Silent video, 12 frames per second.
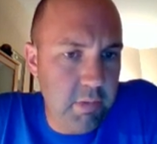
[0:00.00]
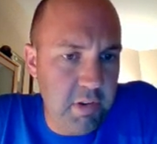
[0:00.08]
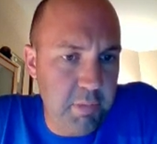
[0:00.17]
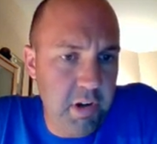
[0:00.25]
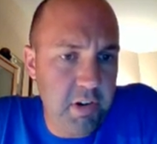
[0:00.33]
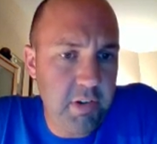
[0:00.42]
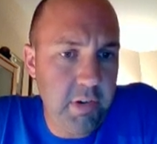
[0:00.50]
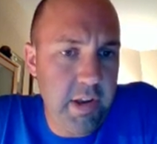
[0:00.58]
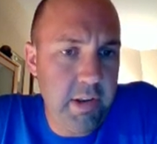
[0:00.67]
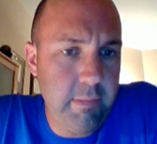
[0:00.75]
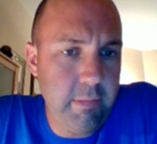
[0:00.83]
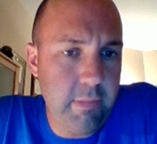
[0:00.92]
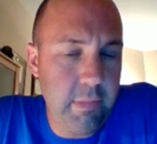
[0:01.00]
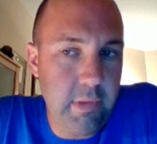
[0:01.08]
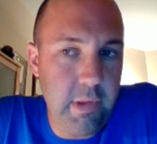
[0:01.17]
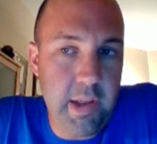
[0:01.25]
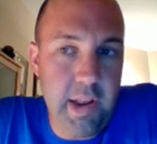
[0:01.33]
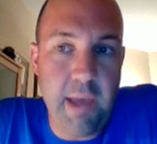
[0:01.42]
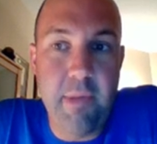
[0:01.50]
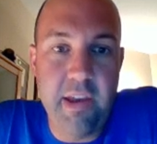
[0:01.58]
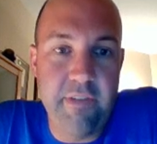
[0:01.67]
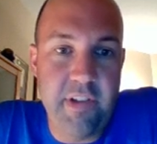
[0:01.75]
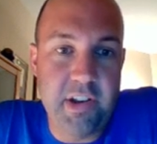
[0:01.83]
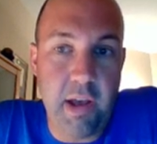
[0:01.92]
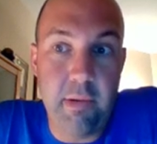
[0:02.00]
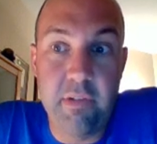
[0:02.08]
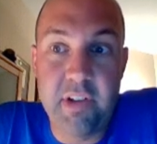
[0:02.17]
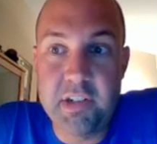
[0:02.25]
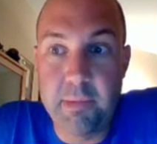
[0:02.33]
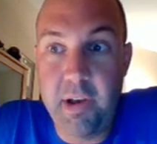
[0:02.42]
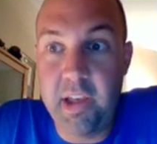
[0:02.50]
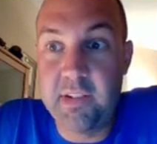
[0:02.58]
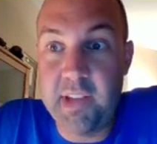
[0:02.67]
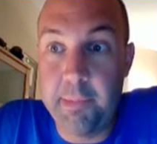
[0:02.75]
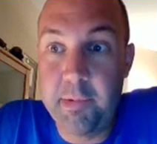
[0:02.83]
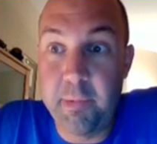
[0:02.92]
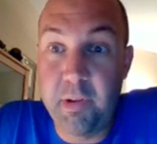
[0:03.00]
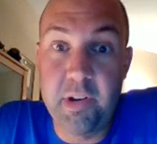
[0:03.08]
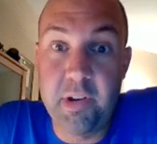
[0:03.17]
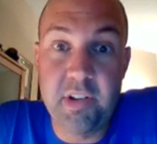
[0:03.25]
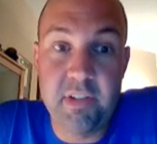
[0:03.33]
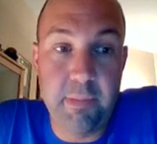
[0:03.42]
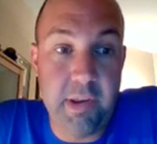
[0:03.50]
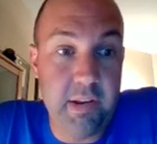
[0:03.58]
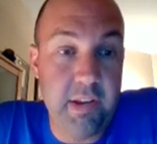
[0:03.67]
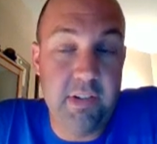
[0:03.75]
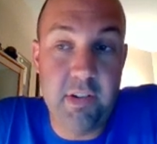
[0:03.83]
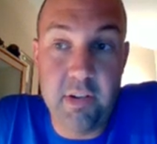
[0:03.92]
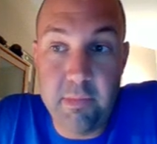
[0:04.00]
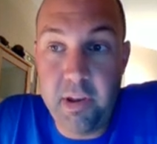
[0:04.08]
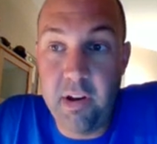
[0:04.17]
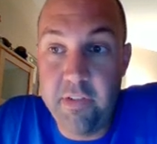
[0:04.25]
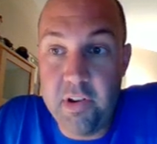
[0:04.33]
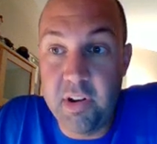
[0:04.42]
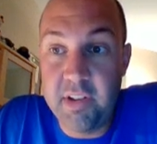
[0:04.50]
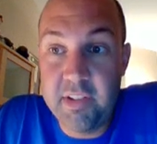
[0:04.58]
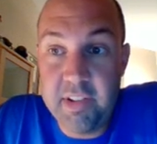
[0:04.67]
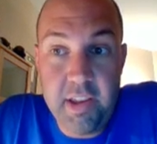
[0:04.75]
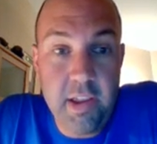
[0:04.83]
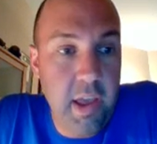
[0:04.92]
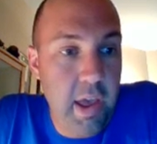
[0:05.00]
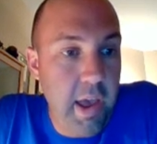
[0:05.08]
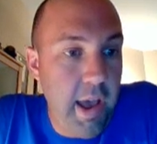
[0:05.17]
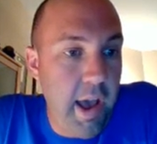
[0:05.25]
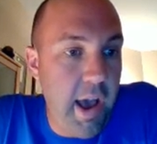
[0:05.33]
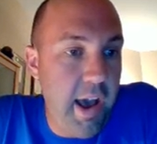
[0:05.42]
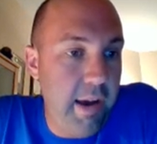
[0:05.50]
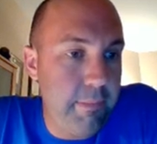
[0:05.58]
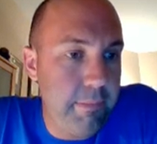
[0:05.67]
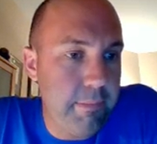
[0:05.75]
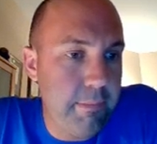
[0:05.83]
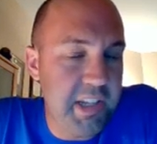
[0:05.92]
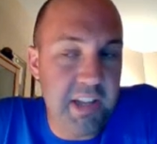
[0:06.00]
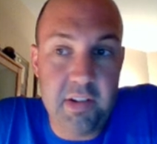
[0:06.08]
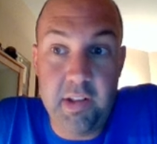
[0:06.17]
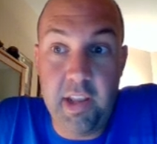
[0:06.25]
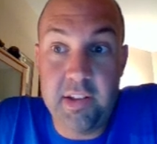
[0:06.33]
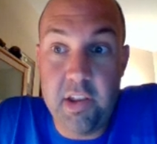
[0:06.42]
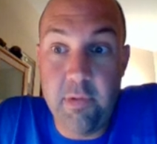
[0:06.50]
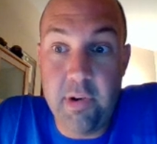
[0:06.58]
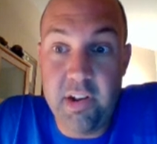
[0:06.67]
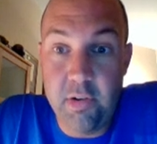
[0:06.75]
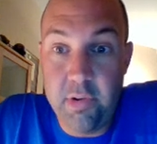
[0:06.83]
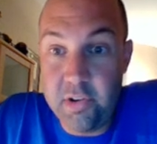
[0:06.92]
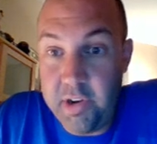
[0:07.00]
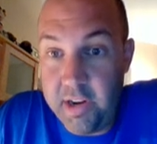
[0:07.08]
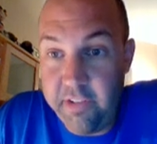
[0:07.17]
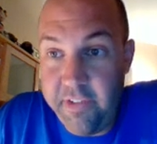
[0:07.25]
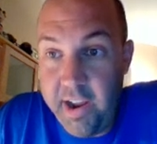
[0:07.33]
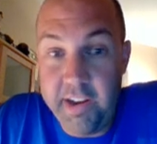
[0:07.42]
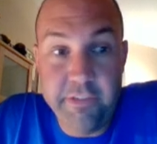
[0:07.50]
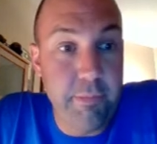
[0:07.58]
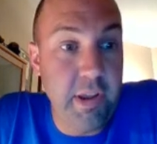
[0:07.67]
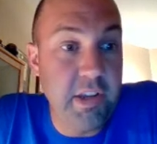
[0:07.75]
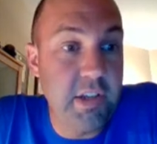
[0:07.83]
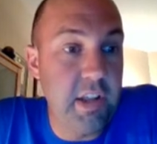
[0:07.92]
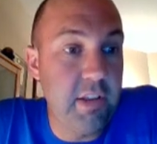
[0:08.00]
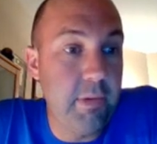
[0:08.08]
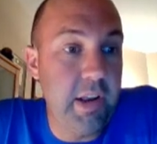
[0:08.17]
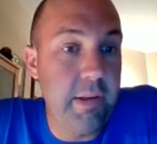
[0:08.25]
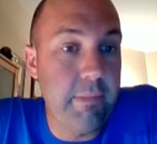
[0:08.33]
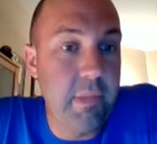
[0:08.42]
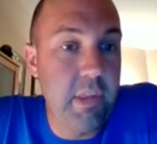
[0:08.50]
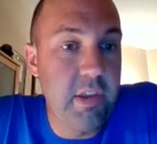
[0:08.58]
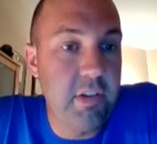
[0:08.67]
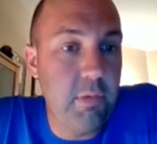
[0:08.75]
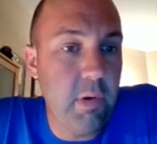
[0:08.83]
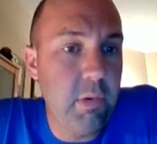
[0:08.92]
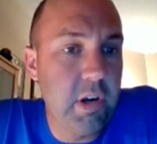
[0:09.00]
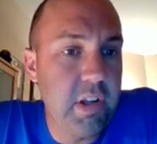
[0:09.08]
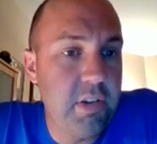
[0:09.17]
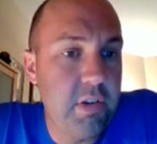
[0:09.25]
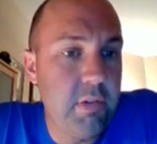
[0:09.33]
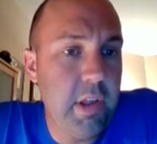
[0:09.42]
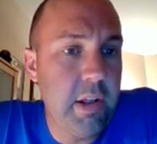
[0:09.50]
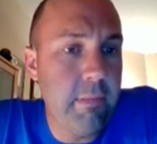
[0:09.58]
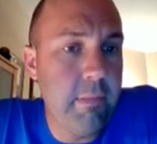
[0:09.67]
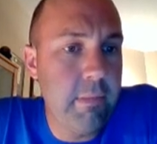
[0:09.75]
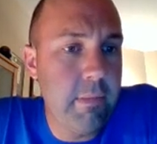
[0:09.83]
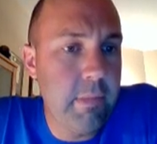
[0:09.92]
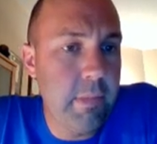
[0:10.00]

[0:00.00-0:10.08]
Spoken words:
so we split our screen, and I'll eventually probably stop splitting my screen just to make it easier and bigger for you to see. But that's how you want to do it when you're trying to find information in the reading. So what we're going to do then,